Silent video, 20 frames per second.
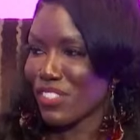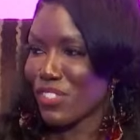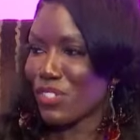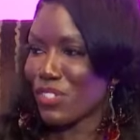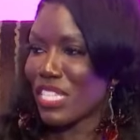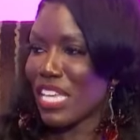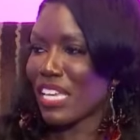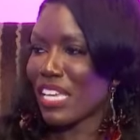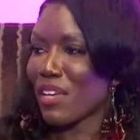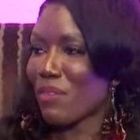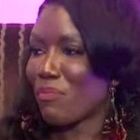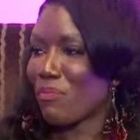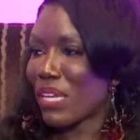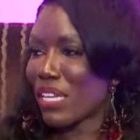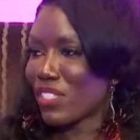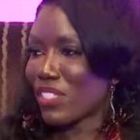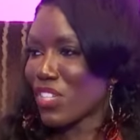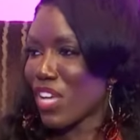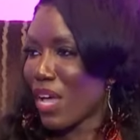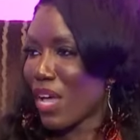to take a
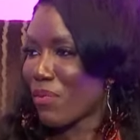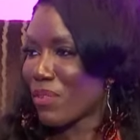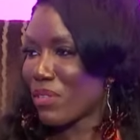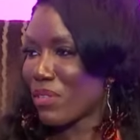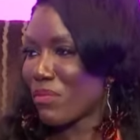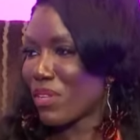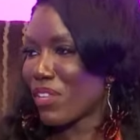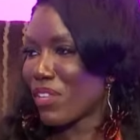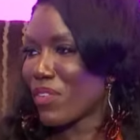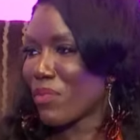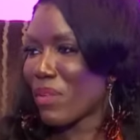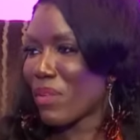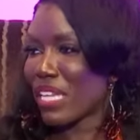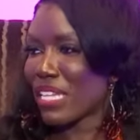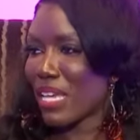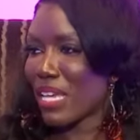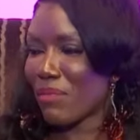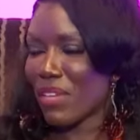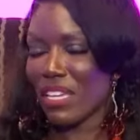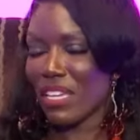big job in the middle of a
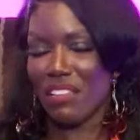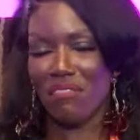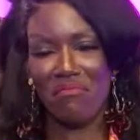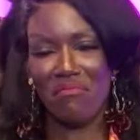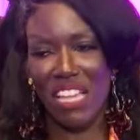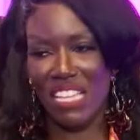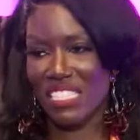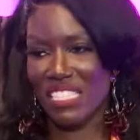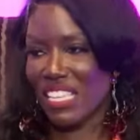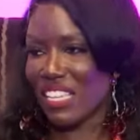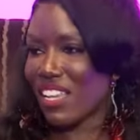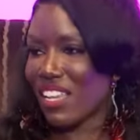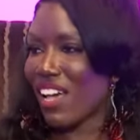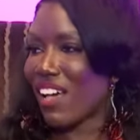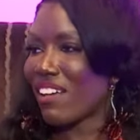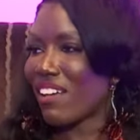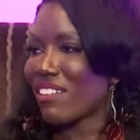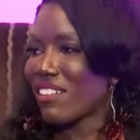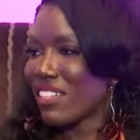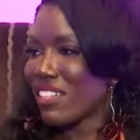pandemic, I said,
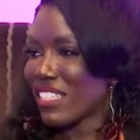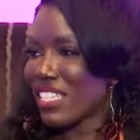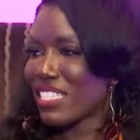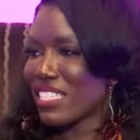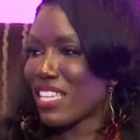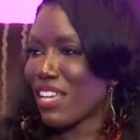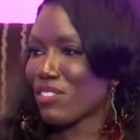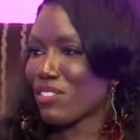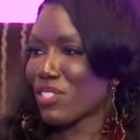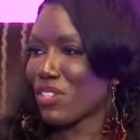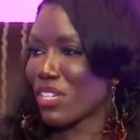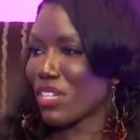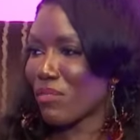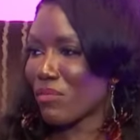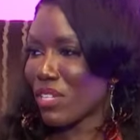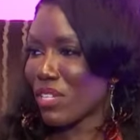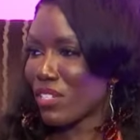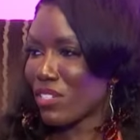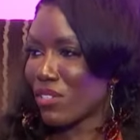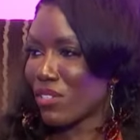ah, this sounds good,
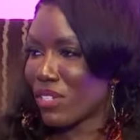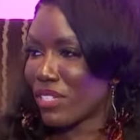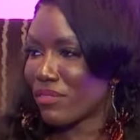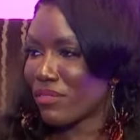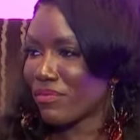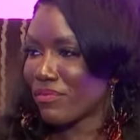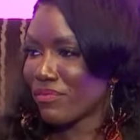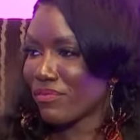I'm going to do it.